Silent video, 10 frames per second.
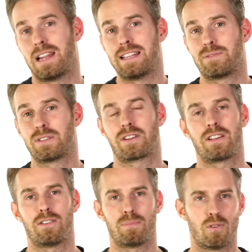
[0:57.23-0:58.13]
lids, which I
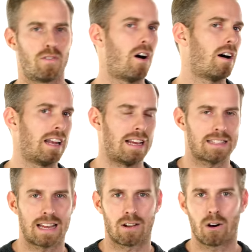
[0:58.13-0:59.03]
use more for high
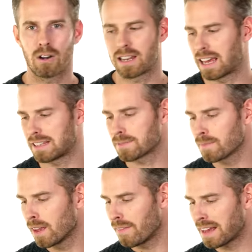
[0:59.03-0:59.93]
days and holidays.
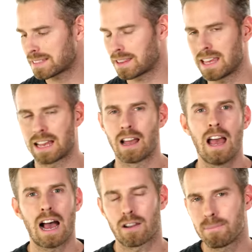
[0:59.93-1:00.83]
And that's the thing,
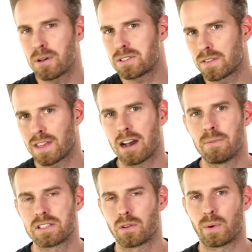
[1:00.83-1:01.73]
out of most of the
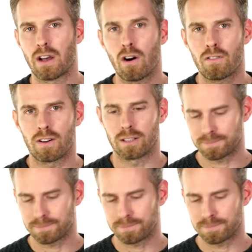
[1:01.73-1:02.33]
helmets that we offer,